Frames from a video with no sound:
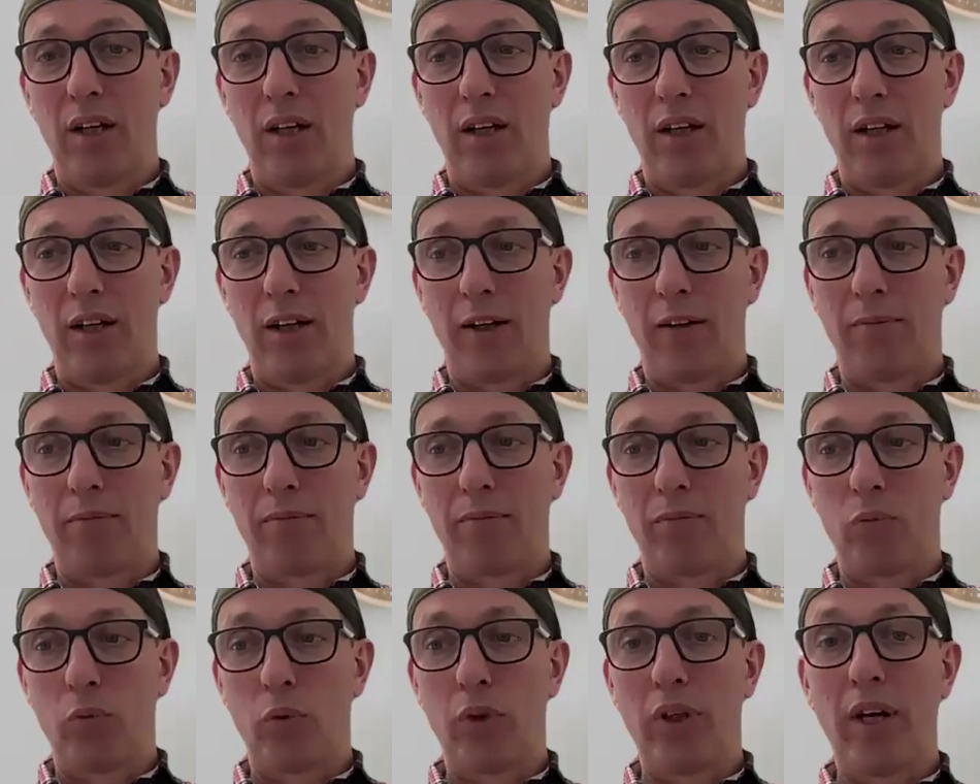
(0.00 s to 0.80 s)

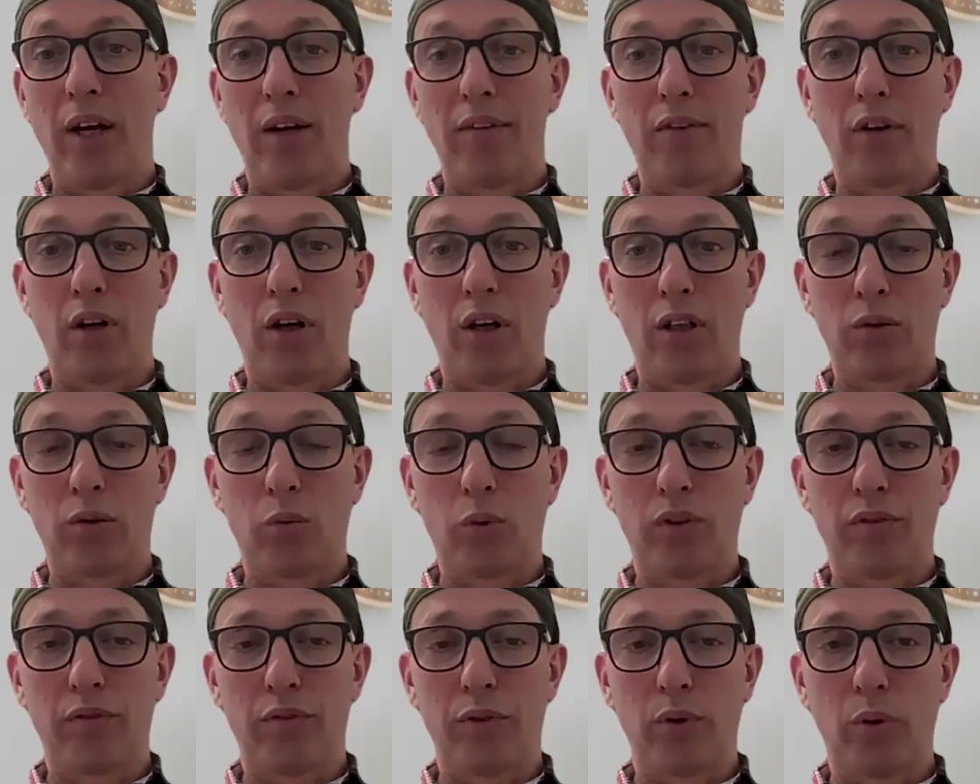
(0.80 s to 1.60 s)
We have
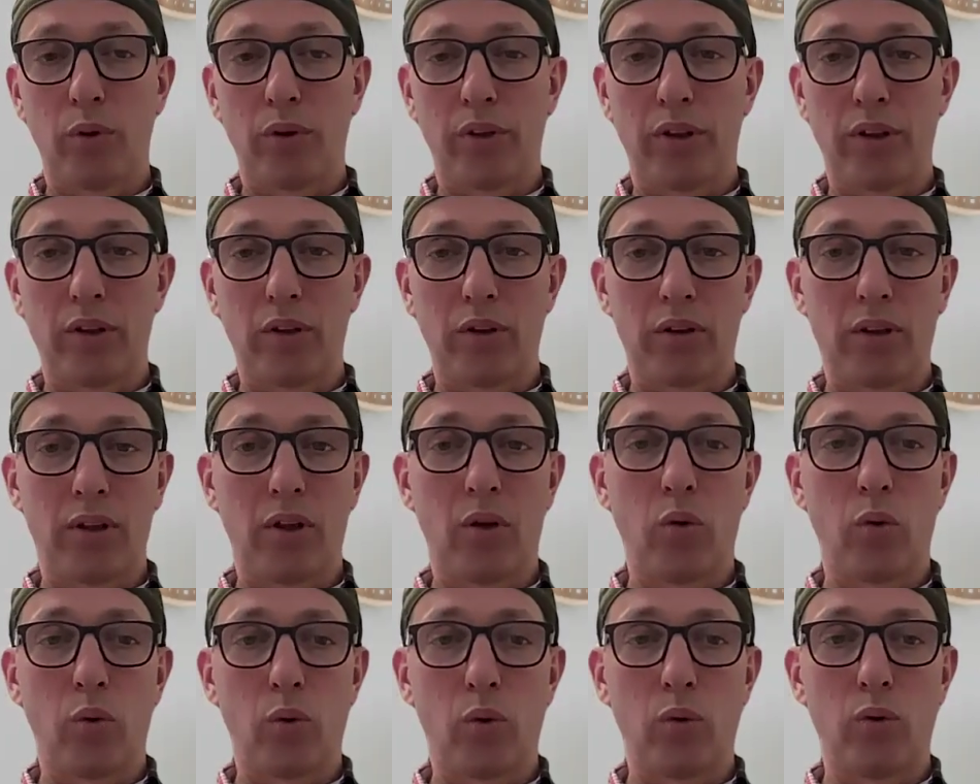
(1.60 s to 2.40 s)
hardwood flooring on the
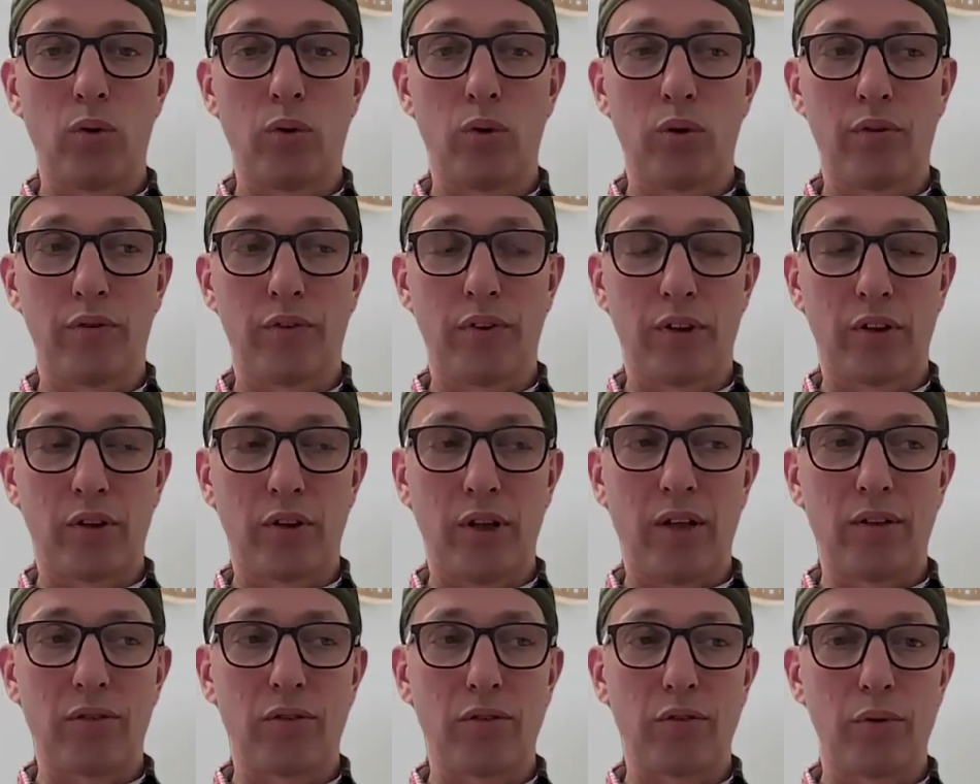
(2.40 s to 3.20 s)
whole of the
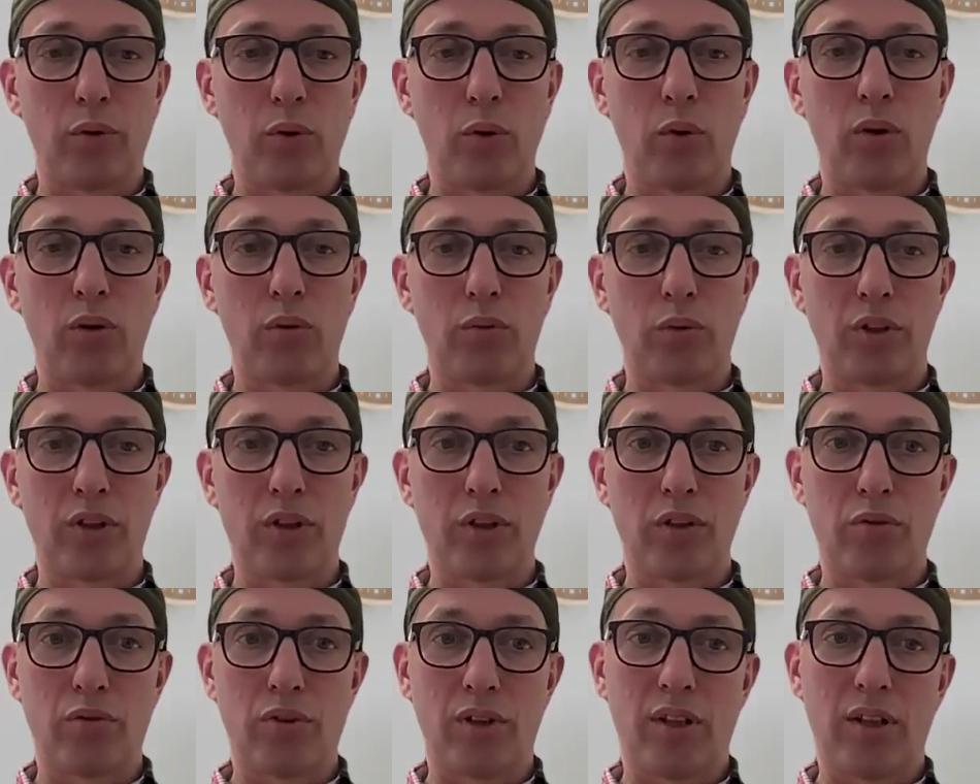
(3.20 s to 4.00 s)
ground floor,
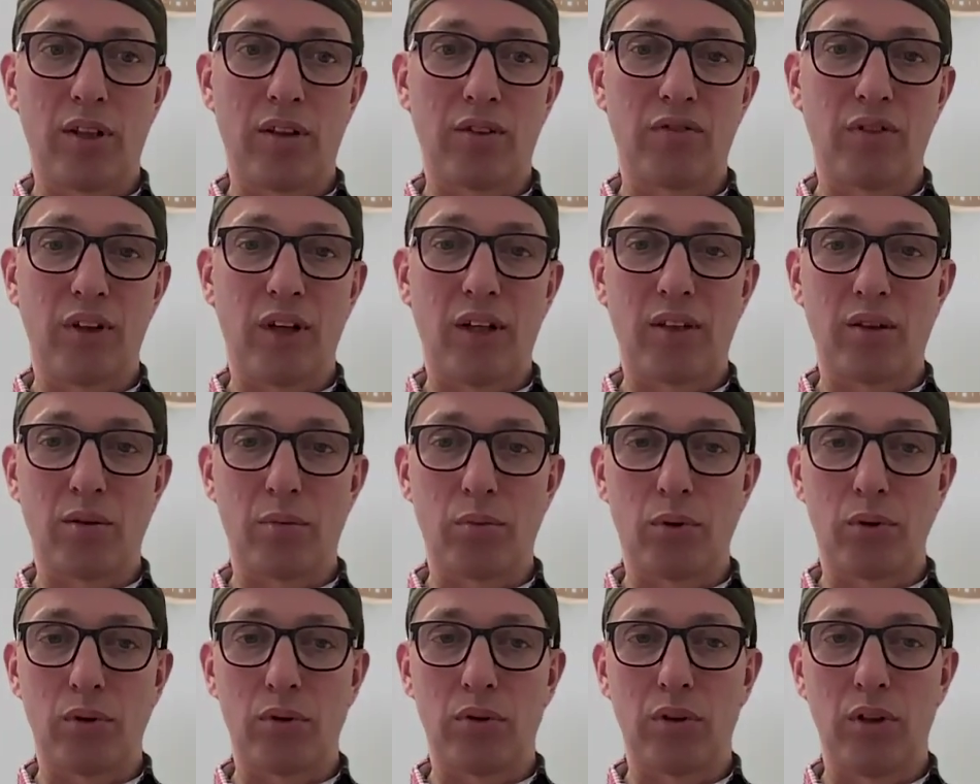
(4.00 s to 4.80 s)
which is really
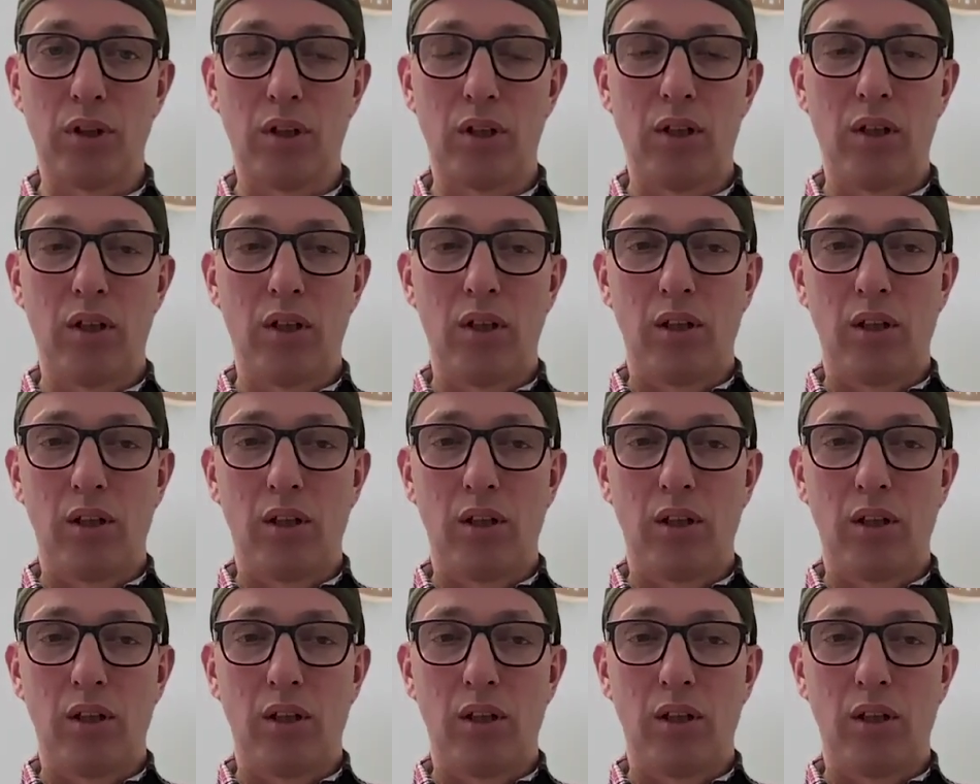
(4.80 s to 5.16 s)
advisable